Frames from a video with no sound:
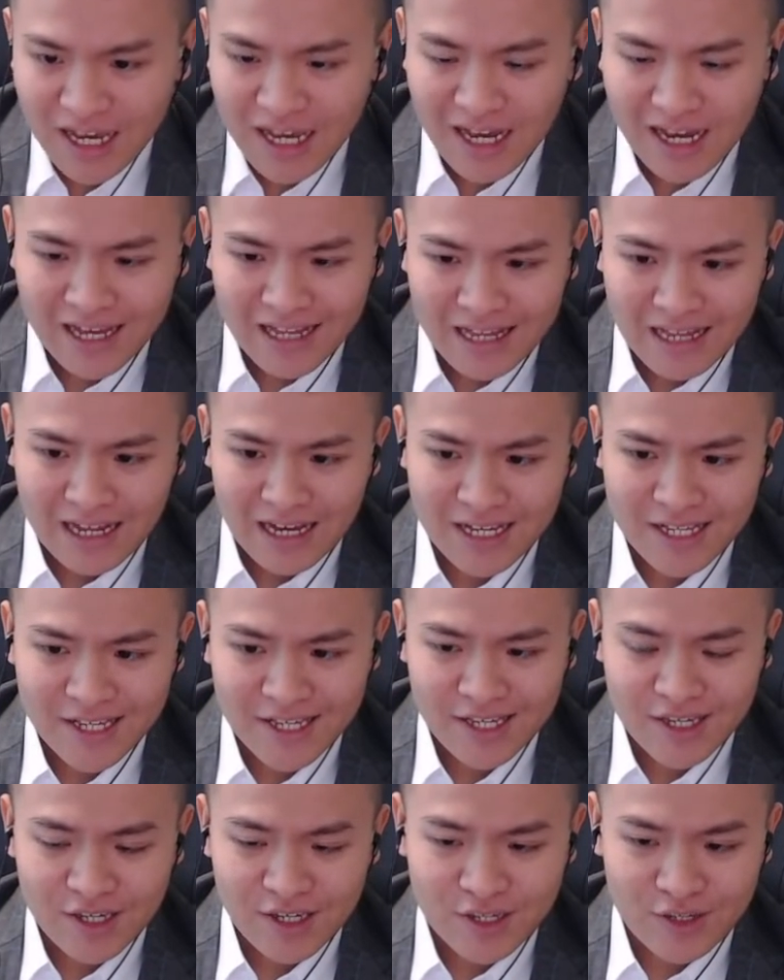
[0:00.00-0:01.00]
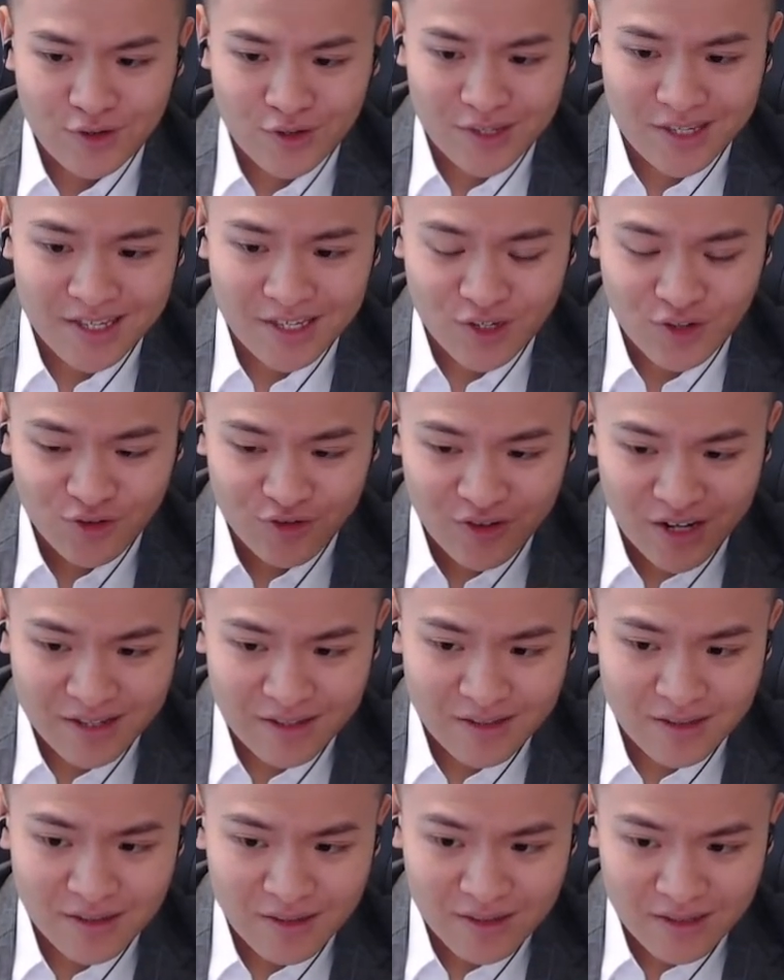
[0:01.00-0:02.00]
And lastly, to
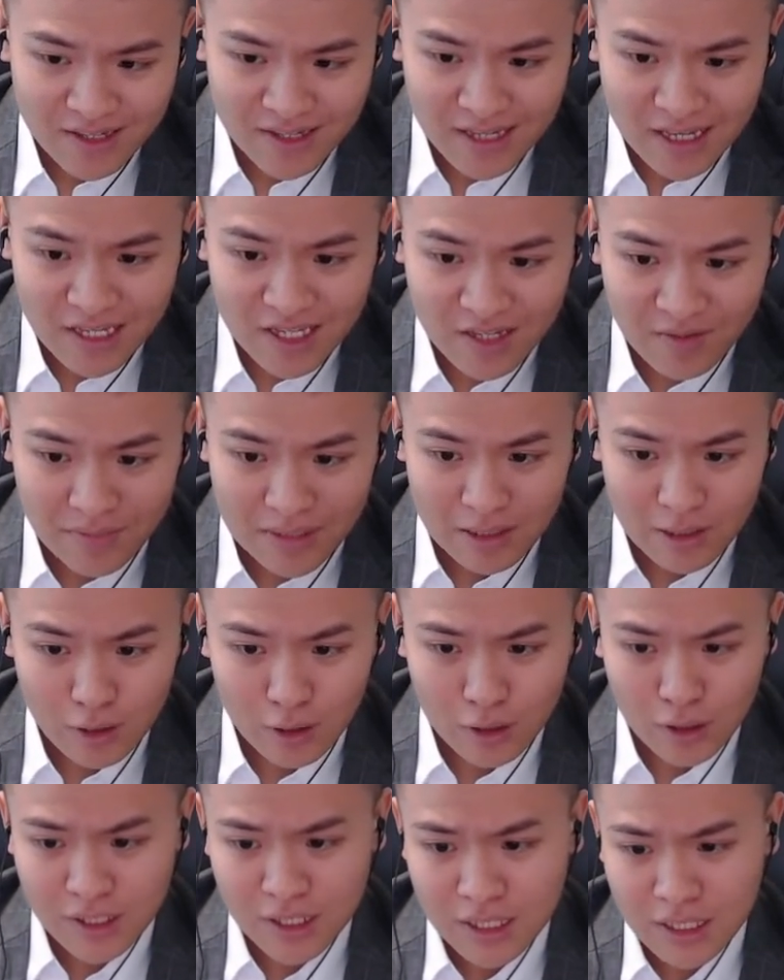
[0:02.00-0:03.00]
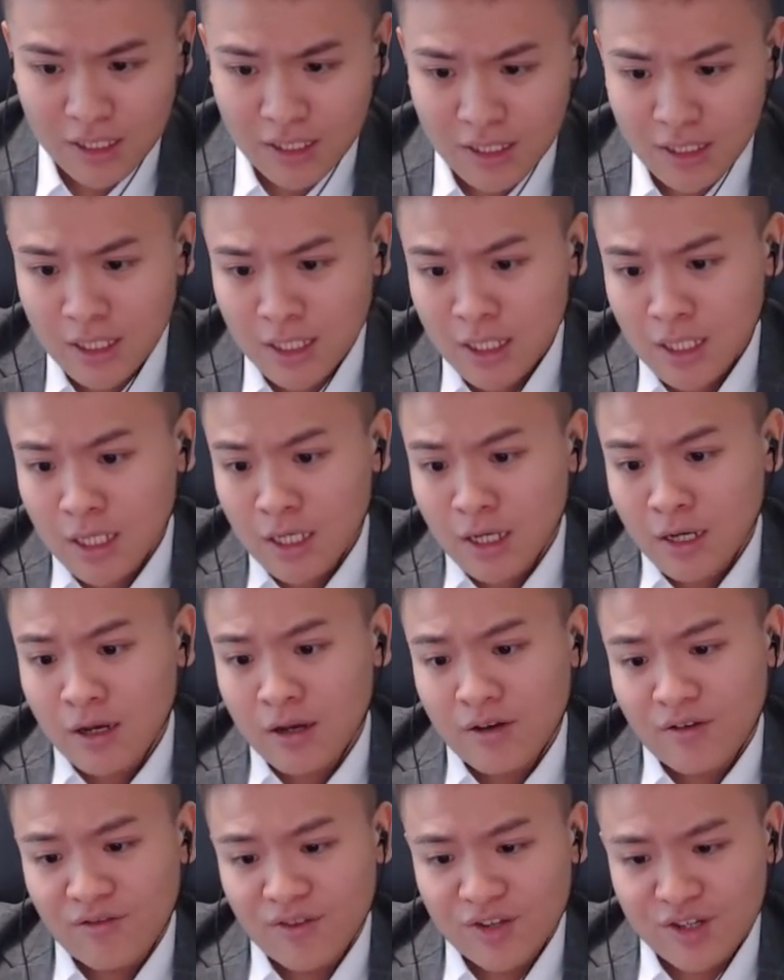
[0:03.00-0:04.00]
strengthen the sense of belonging,
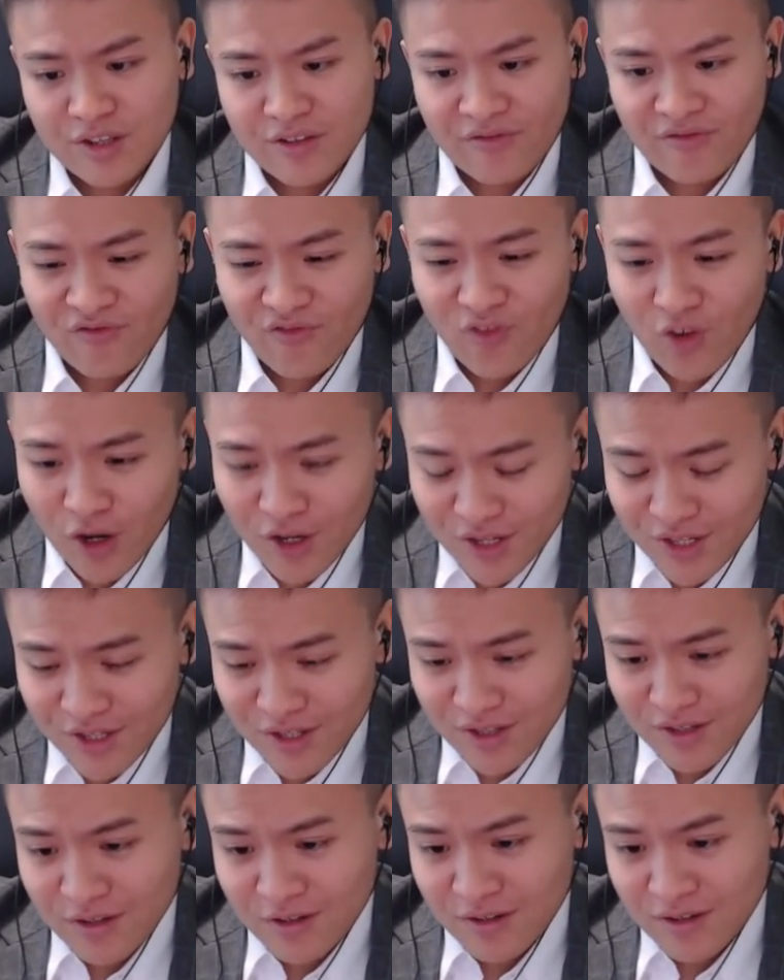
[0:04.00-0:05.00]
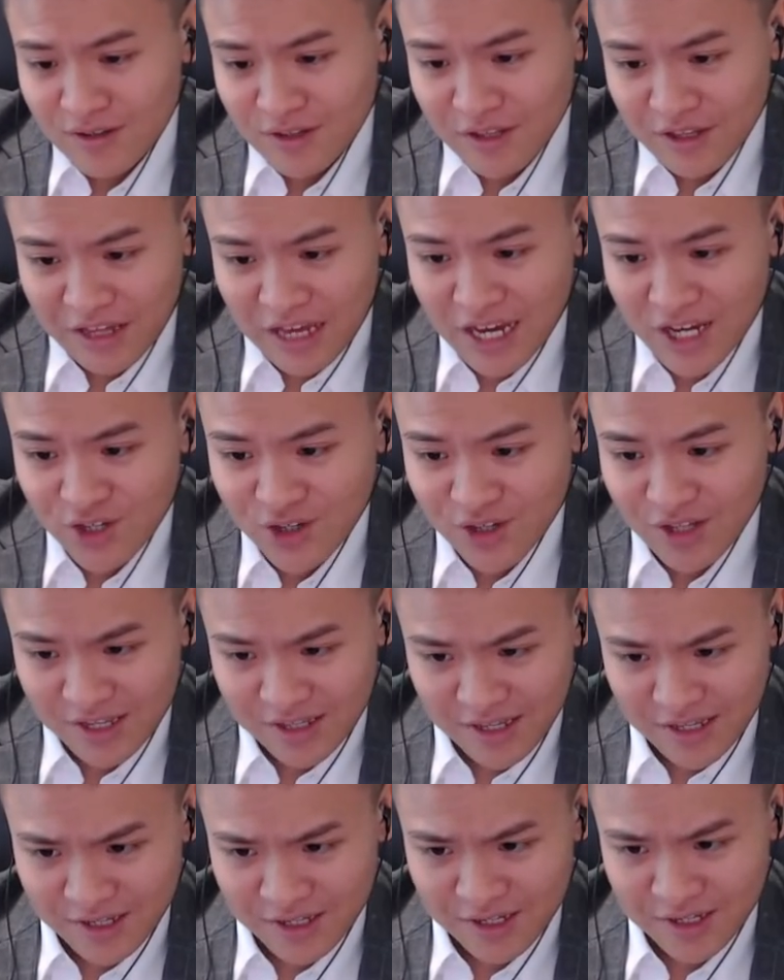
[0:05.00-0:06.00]
which is to foster the national
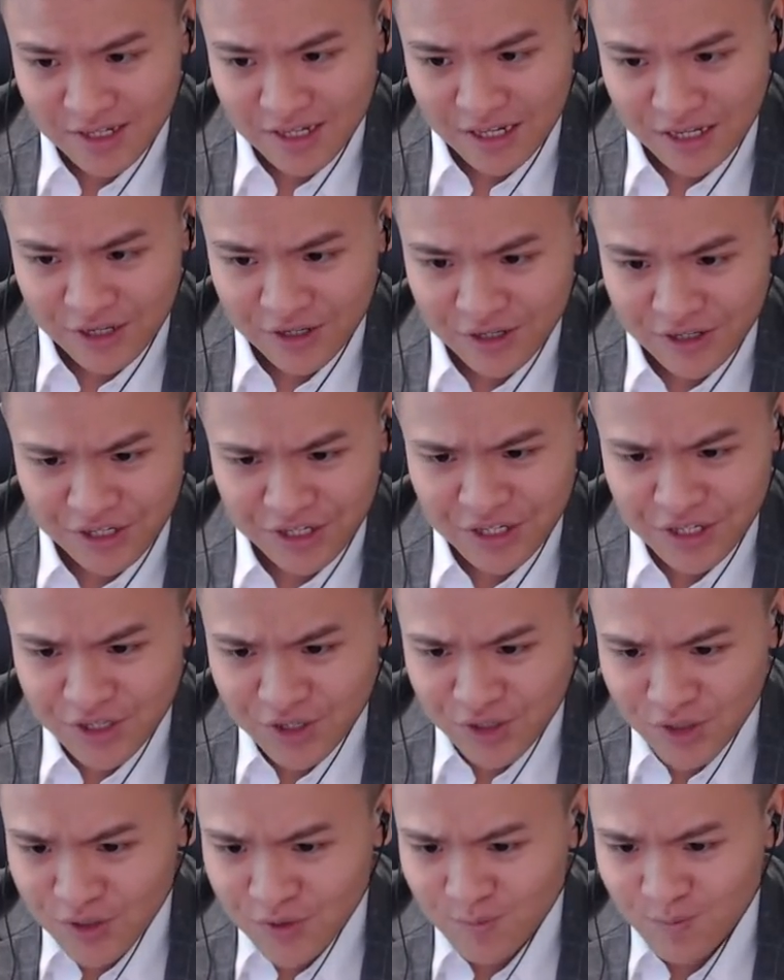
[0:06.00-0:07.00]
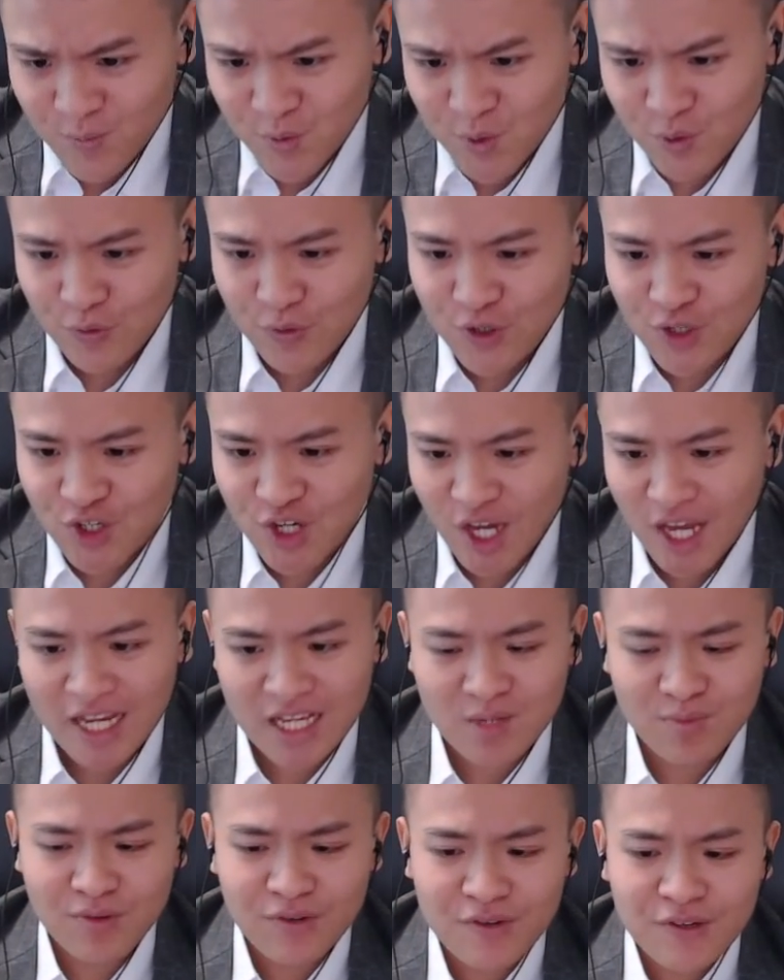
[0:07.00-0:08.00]
identity and cohesion through shared
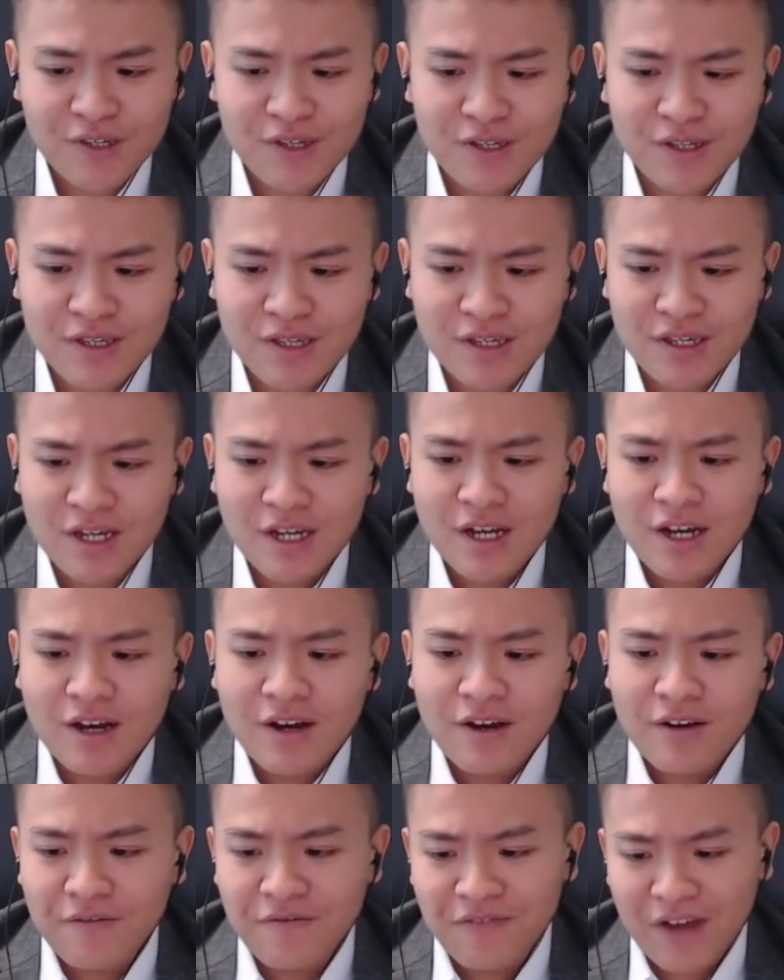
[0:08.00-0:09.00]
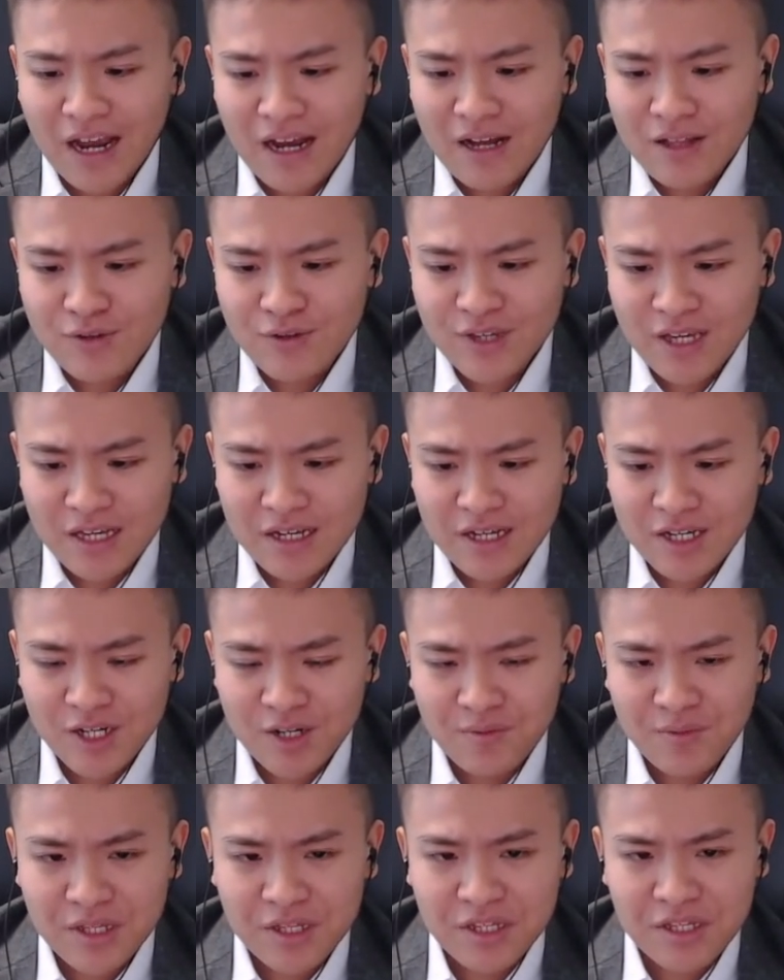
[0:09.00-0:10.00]
experiences, values, and
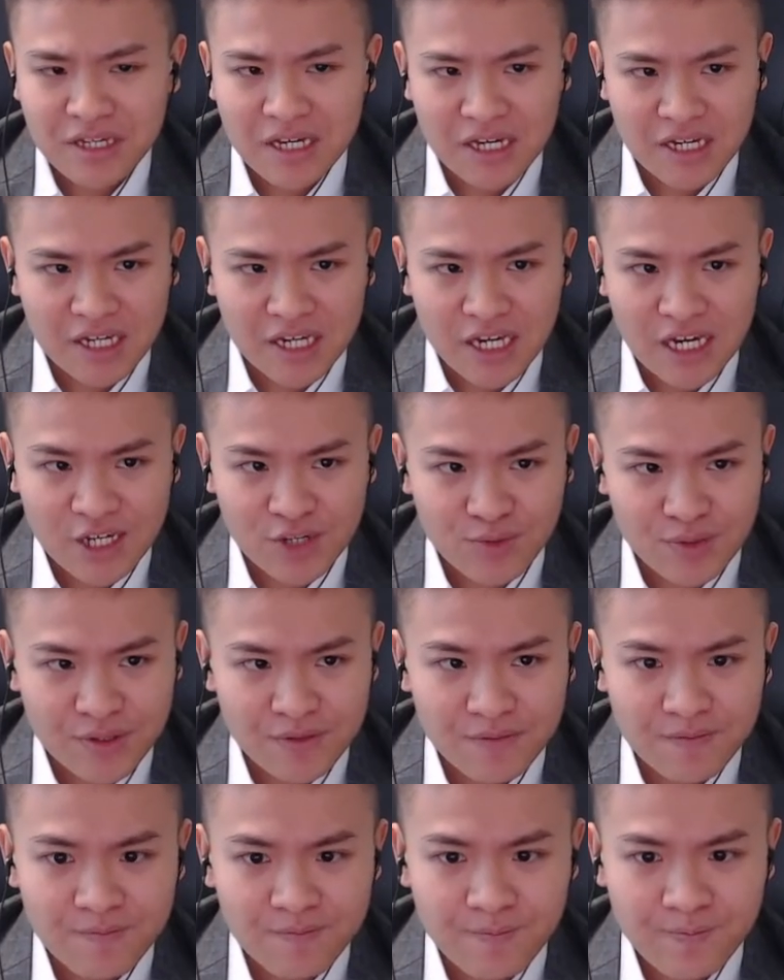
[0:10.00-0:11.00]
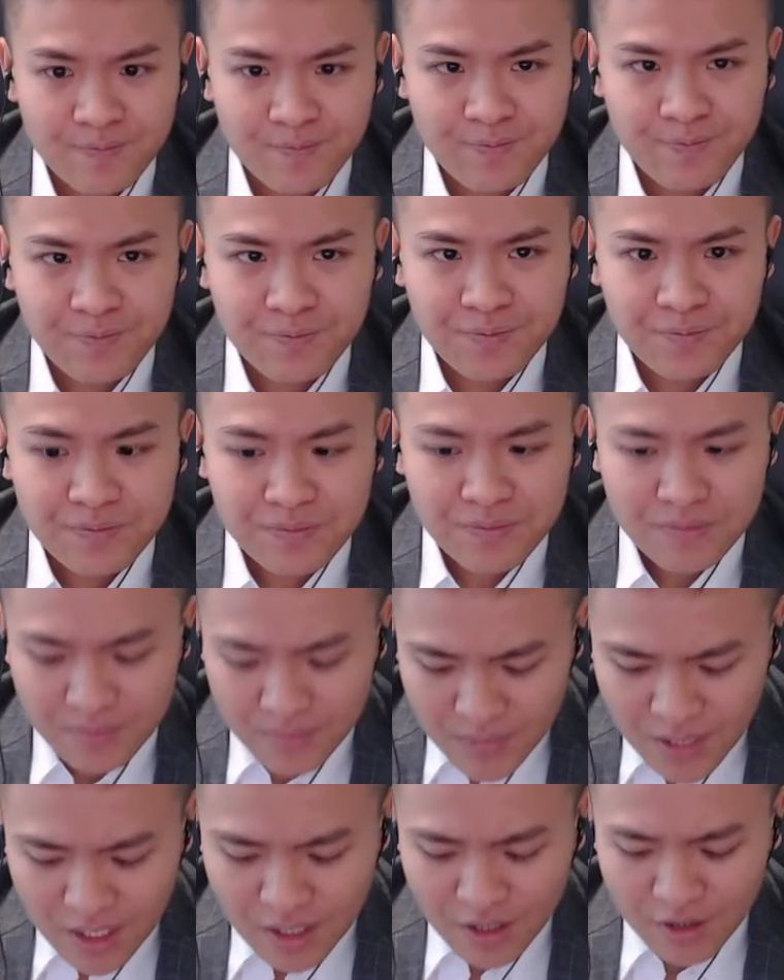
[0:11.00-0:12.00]
community engagement.
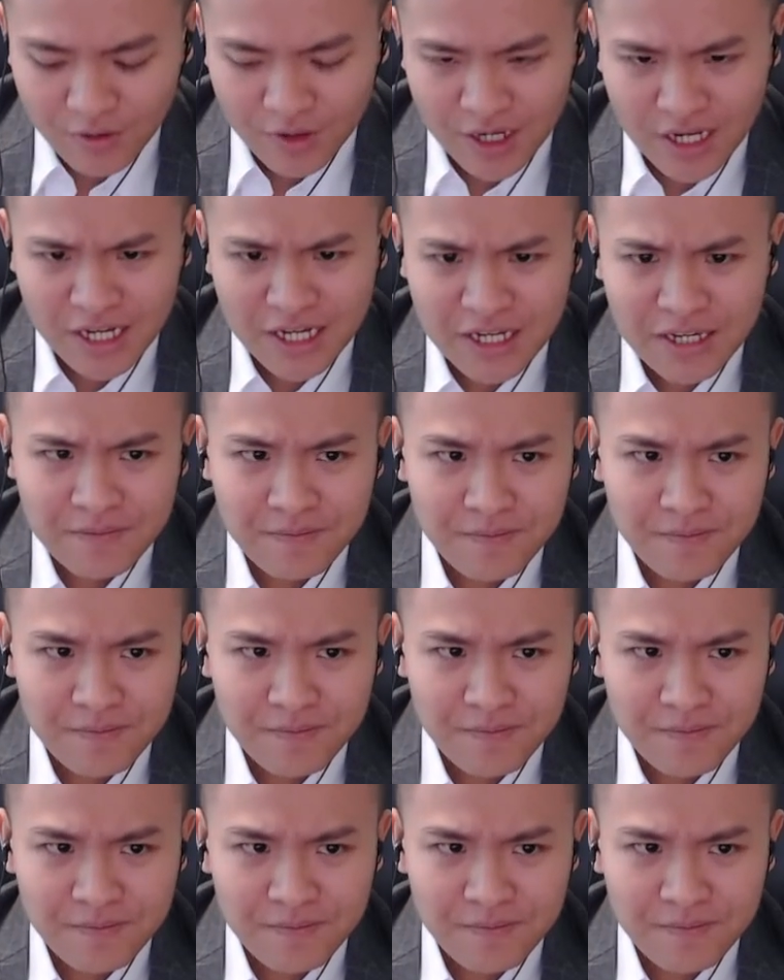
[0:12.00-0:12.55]
Okay,